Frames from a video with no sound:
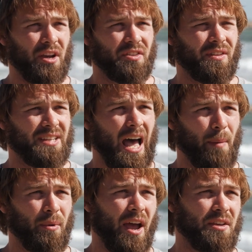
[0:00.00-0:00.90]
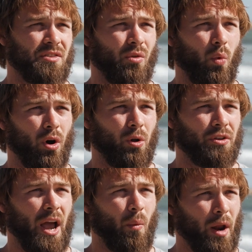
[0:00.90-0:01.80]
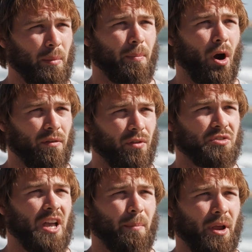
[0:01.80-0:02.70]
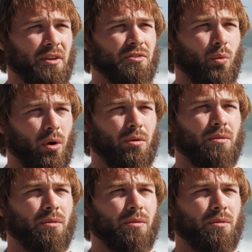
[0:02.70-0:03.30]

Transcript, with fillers: going to be wrestling the top guys in the world, and I want to be part of those top guys in the